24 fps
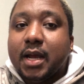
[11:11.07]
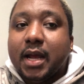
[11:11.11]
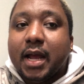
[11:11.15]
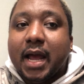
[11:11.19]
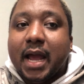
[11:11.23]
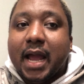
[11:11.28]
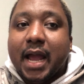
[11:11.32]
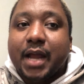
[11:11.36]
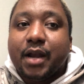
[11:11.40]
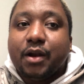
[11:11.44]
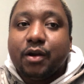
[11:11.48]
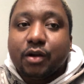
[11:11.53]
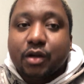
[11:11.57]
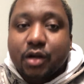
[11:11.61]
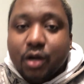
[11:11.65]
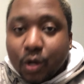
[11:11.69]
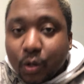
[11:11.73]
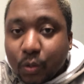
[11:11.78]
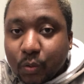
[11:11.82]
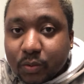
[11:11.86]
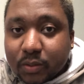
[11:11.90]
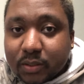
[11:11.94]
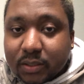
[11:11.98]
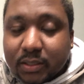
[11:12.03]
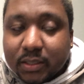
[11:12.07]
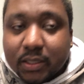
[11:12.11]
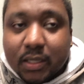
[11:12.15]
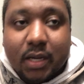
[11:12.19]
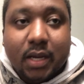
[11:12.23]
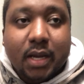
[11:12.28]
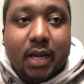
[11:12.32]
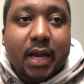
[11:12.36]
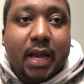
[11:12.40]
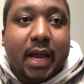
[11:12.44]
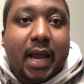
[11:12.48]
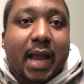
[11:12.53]
and her coat
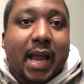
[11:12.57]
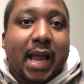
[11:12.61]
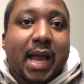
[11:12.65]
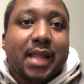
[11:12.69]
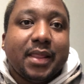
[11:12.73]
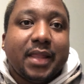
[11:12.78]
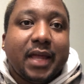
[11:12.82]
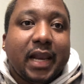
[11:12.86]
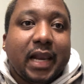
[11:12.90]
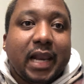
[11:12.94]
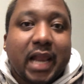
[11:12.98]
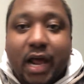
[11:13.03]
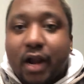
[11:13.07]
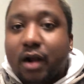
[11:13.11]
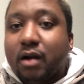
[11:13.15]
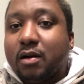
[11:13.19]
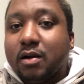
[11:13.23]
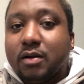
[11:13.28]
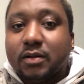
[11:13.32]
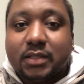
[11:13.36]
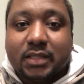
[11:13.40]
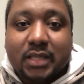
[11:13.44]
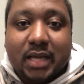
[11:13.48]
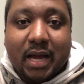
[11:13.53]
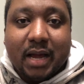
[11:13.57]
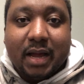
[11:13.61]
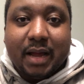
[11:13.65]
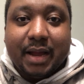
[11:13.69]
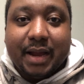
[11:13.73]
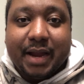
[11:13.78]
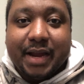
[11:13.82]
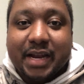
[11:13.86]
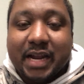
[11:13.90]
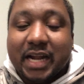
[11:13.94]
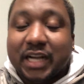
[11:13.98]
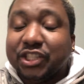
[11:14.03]
and they let her
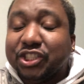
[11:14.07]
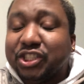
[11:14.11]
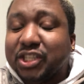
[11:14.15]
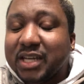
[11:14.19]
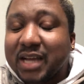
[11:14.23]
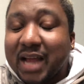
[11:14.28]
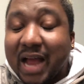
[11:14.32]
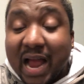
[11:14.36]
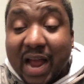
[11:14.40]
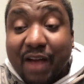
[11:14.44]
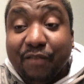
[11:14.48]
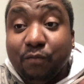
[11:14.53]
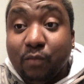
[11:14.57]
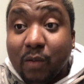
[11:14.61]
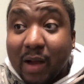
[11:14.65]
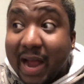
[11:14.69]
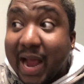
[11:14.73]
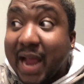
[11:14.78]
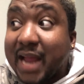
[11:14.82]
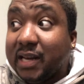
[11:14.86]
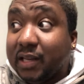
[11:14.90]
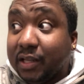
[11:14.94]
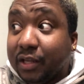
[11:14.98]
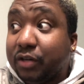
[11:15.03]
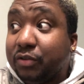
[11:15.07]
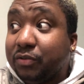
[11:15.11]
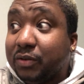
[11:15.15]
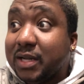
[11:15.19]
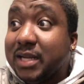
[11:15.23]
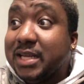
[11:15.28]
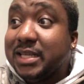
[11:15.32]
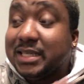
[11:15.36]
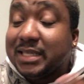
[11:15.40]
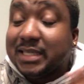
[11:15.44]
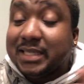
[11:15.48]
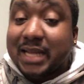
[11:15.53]
outside and she I, I literally
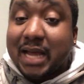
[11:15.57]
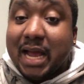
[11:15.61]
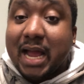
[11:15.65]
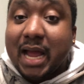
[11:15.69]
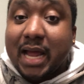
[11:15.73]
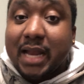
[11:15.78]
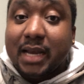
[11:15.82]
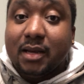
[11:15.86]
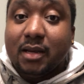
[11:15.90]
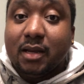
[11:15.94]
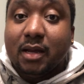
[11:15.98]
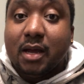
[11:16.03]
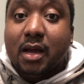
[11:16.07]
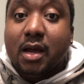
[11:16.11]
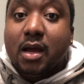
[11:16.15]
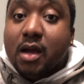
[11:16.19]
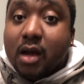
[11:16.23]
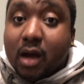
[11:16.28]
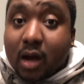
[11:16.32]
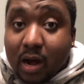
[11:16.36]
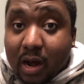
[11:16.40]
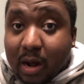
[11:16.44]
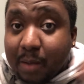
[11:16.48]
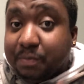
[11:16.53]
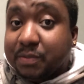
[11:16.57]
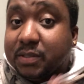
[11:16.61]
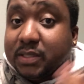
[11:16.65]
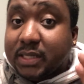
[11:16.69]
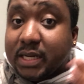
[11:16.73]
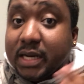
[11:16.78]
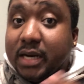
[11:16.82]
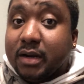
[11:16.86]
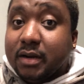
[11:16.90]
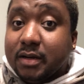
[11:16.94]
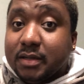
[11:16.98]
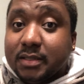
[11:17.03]
stand
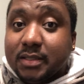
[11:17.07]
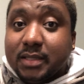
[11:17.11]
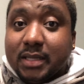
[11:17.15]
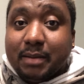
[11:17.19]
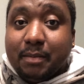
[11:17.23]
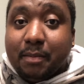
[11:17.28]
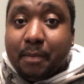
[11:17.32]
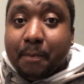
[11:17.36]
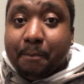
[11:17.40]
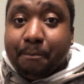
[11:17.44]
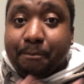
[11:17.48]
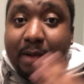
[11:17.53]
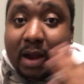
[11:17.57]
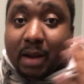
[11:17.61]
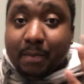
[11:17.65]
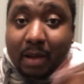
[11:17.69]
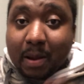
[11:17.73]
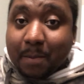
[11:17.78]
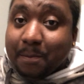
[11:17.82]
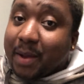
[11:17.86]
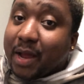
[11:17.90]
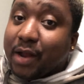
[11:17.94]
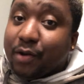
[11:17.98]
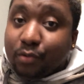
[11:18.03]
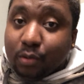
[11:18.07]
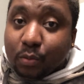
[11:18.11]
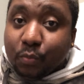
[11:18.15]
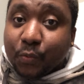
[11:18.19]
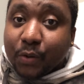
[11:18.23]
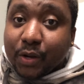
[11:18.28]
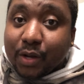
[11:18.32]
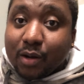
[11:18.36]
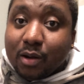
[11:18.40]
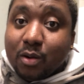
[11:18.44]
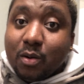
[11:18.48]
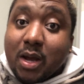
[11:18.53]
upstairs by my bedroom
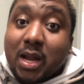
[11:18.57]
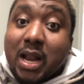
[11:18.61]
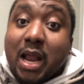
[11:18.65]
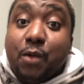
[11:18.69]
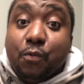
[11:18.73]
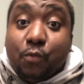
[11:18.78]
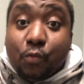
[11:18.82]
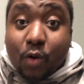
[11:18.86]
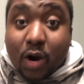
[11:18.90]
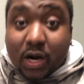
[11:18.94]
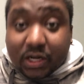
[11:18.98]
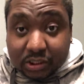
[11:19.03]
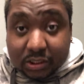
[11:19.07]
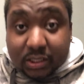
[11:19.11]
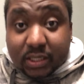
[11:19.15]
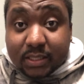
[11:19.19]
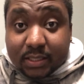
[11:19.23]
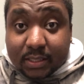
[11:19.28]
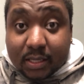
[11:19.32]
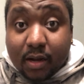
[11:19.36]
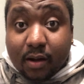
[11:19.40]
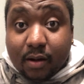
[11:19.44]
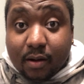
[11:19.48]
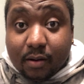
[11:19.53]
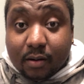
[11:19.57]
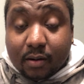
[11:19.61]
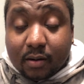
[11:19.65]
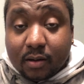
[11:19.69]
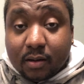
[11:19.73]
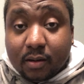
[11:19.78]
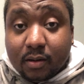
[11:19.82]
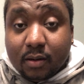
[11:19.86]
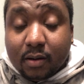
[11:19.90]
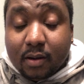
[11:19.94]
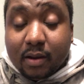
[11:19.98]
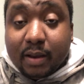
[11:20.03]
window and I watch this dog
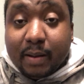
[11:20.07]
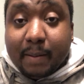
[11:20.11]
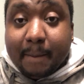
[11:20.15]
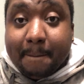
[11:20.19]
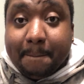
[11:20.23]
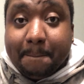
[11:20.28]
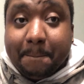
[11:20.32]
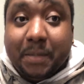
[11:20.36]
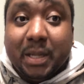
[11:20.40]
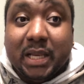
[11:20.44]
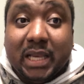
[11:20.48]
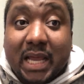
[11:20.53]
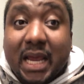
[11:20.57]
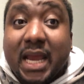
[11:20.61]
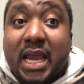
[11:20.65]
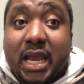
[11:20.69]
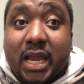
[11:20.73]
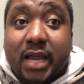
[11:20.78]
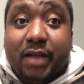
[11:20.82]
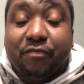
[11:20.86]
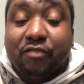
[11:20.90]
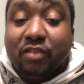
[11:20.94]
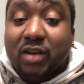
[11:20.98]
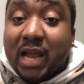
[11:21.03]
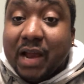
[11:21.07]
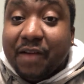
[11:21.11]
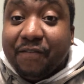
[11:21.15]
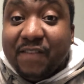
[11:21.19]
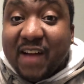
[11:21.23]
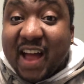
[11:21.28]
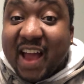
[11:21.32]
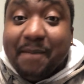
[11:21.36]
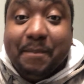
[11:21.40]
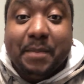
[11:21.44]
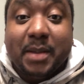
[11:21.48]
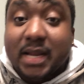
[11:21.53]
play for like
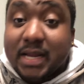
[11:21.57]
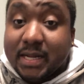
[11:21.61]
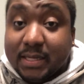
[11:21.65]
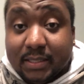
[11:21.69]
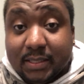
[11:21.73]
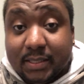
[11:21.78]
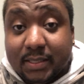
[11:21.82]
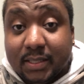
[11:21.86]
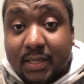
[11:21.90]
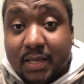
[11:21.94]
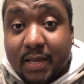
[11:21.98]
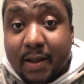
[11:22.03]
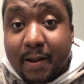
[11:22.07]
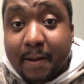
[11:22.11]
five minutes.